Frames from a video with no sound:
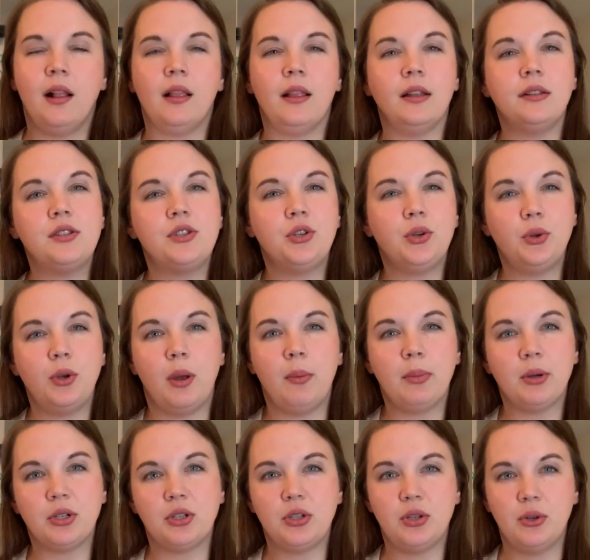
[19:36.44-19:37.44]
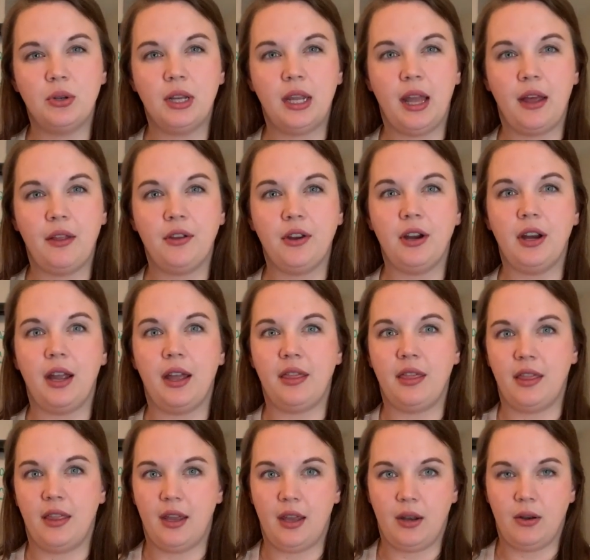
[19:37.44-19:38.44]
Let's do number two together
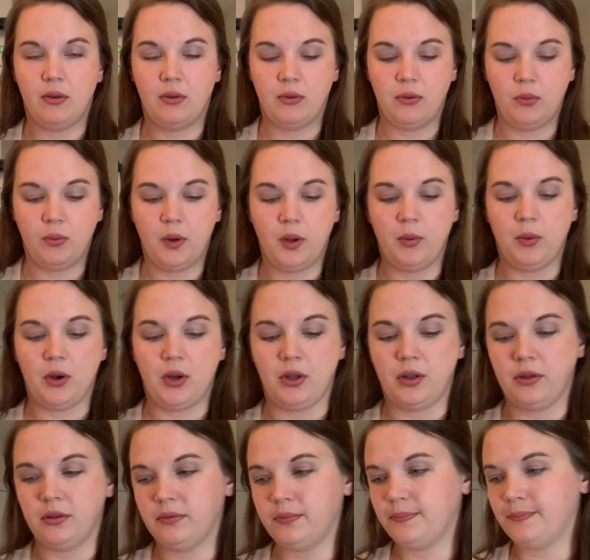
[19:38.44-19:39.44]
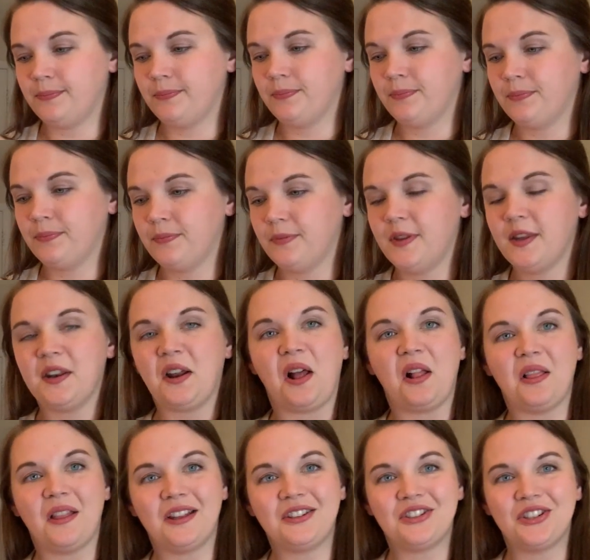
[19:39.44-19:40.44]
and then we will, then
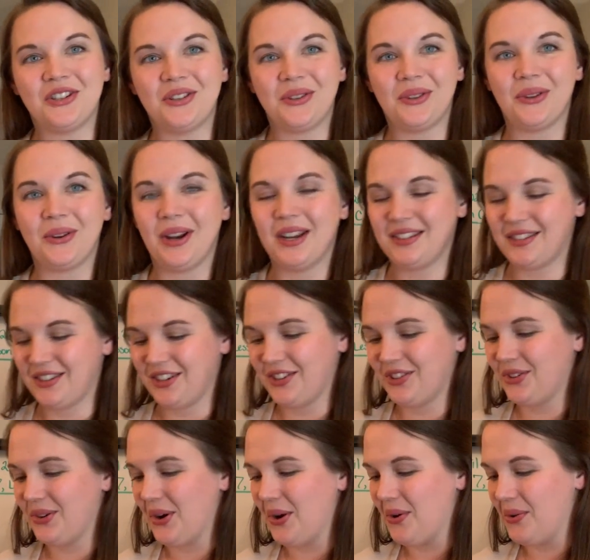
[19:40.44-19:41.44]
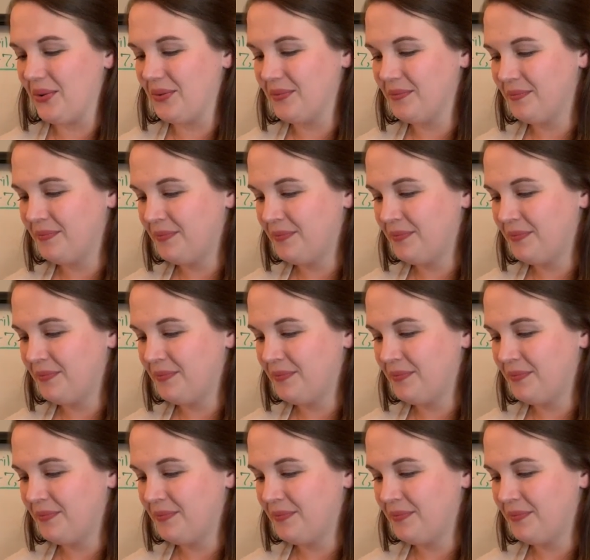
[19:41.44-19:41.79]
I'll let you do the rest on your own.